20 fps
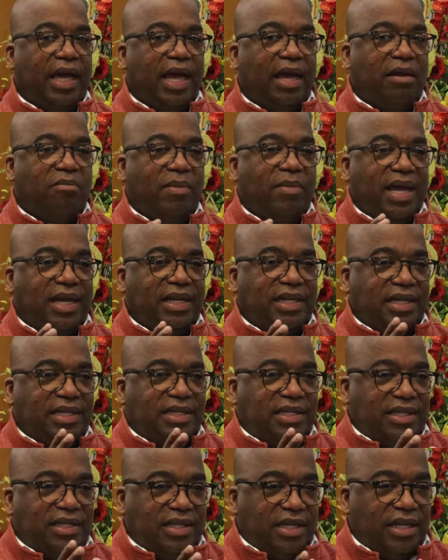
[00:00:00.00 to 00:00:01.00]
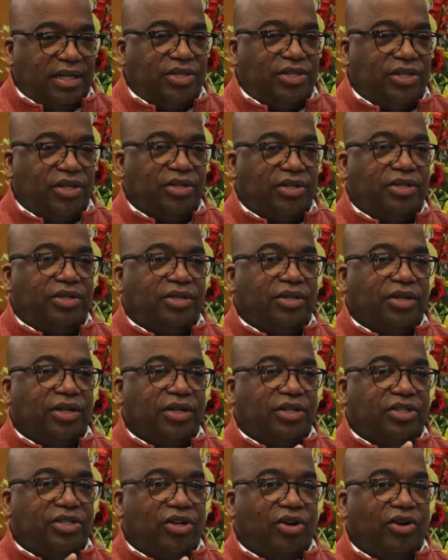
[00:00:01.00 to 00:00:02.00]
and make decisions
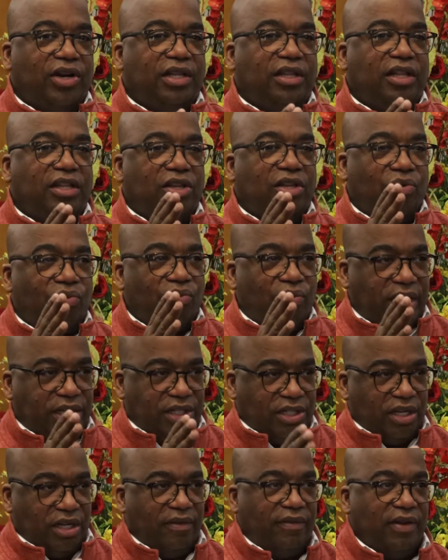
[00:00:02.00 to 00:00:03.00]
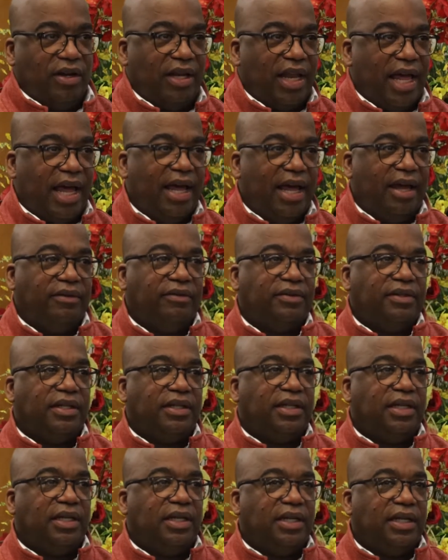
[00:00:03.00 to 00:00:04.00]
concerning the direction of their lives.
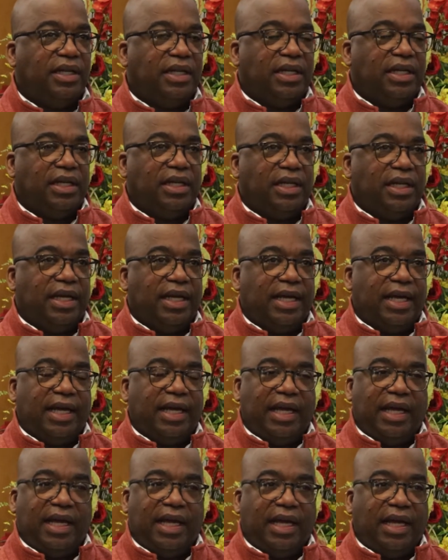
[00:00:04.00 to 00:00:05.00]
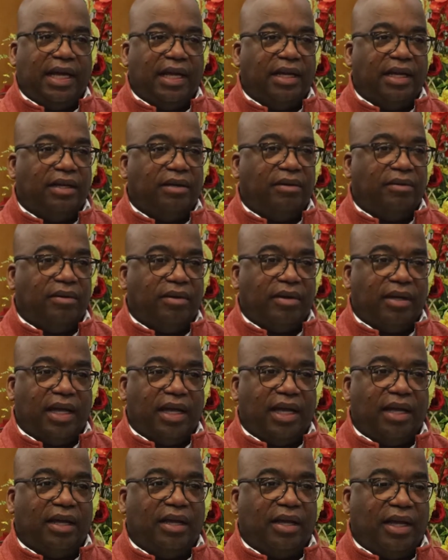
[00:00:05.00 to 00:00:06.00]
And
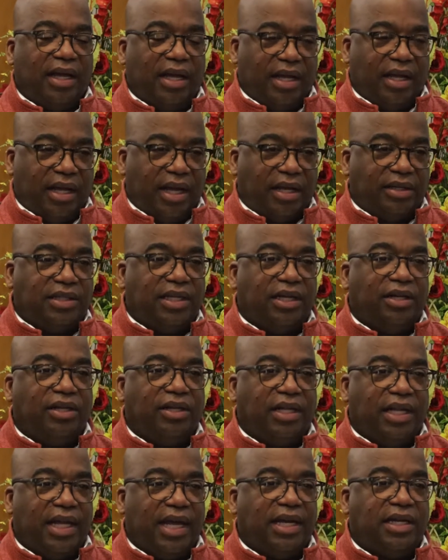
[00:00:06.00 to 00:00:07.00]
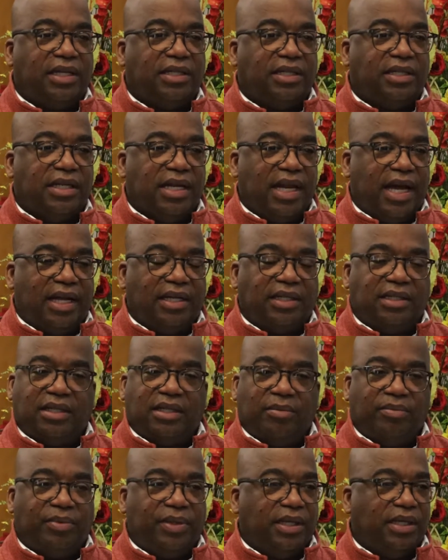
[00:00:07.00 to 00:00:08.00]
I'll tell you, that is not
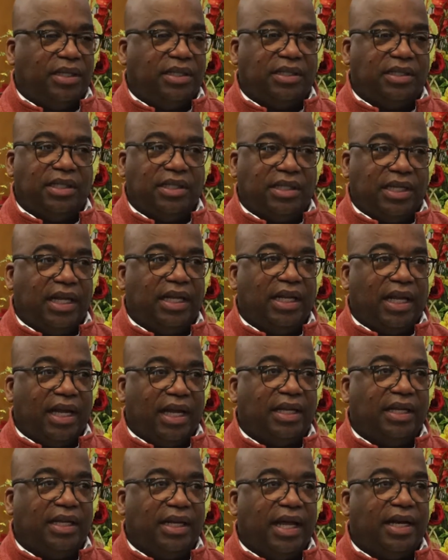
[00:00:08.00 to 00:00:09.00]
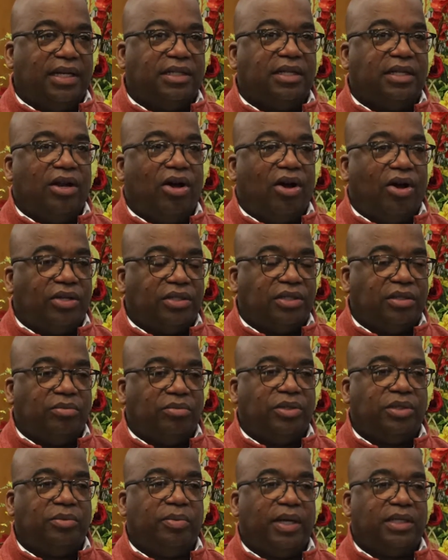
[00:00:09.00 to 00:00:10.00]
something to take lightly. That is an awesome
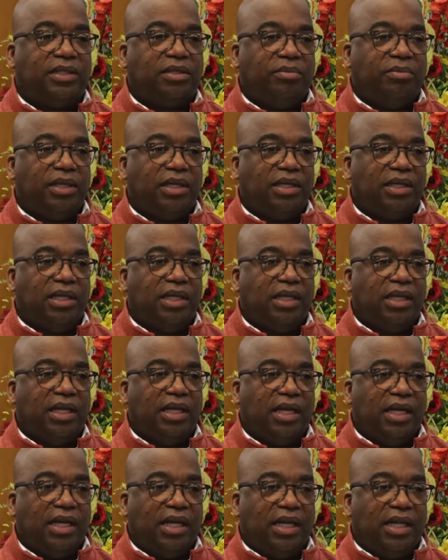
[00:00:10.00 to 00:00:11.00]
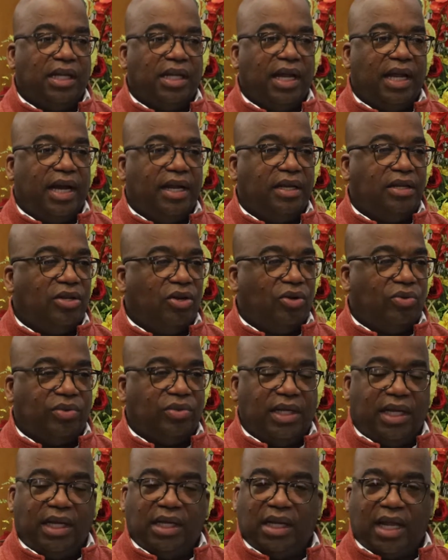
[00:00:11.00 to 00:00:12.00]
responsibility that I don't
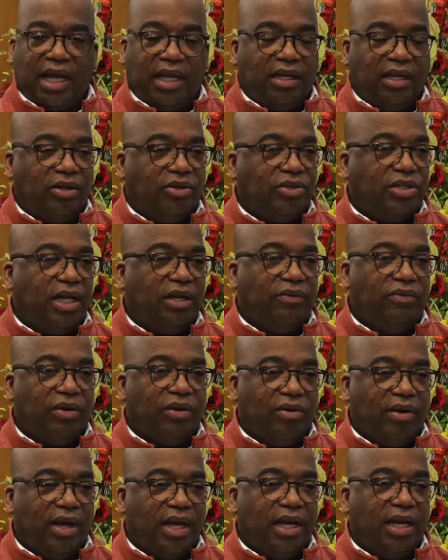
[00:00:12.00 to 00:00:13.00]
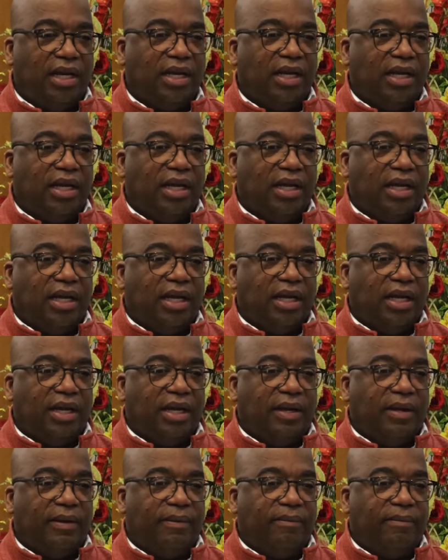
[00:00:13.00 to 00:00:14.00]
take lightly or take for granted.
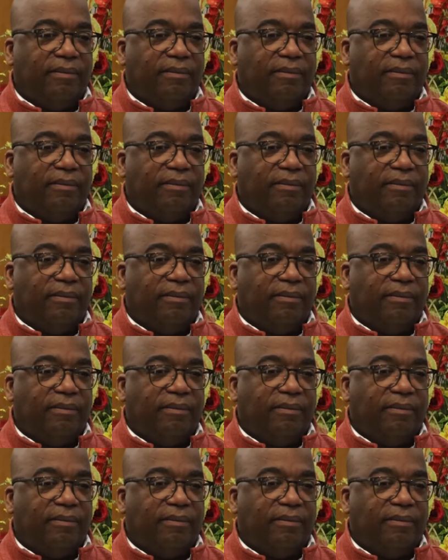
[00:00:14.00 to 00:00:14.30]
Um,